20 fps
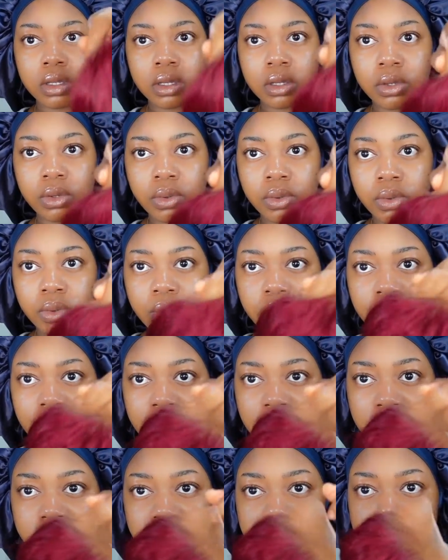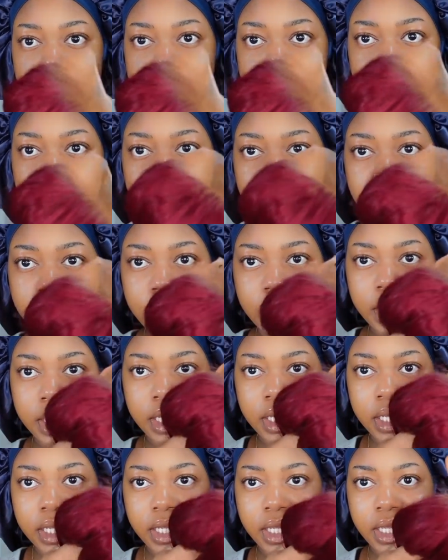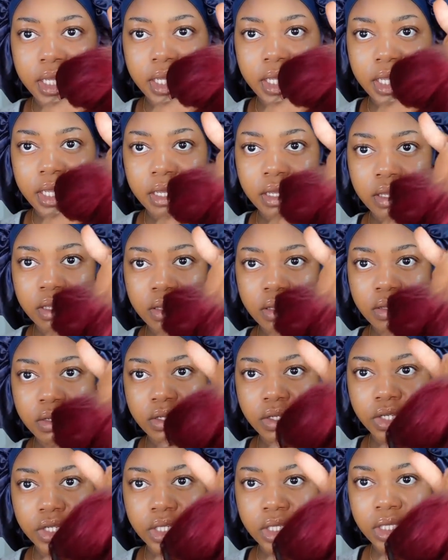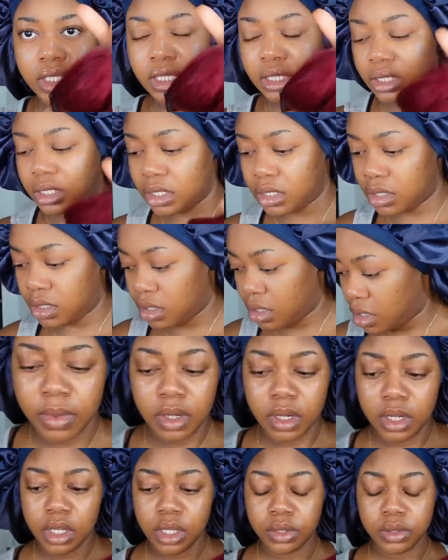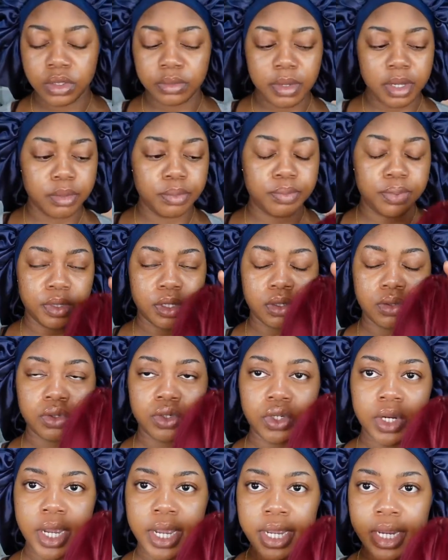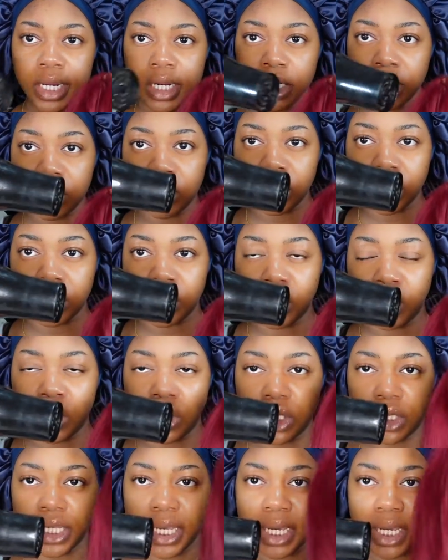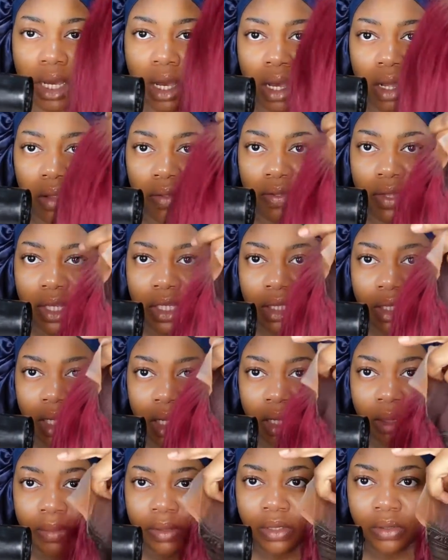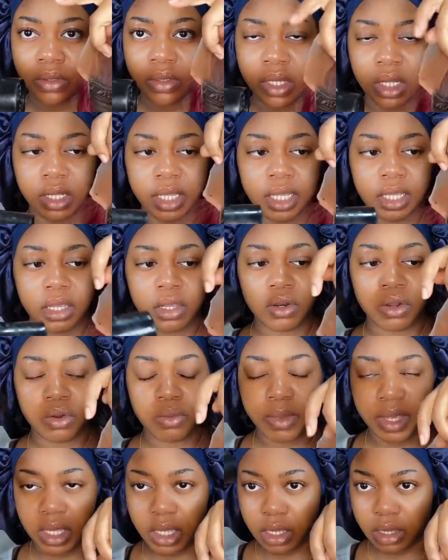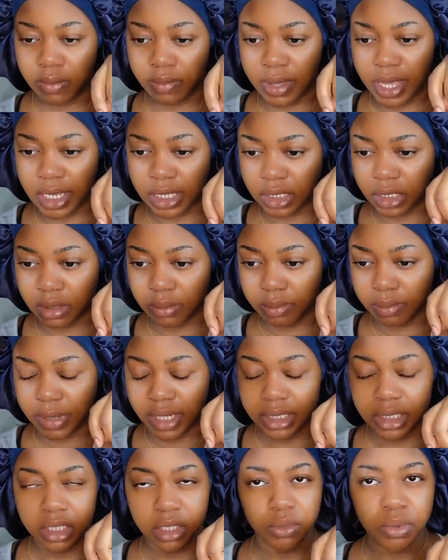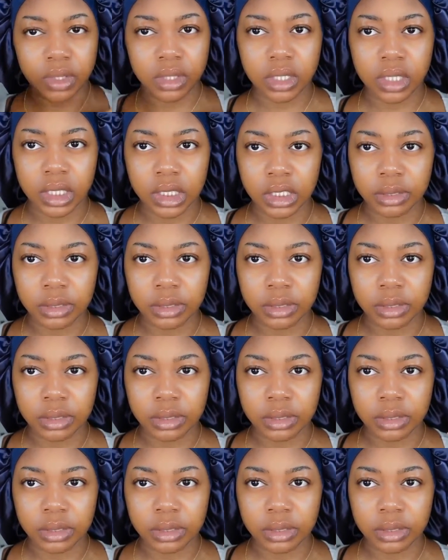Cool. Y'all see that? Yeah, she's tinted. I'm going to use my blow dryer to just set all of this up so it's not like, you know, making a mess and mixing with the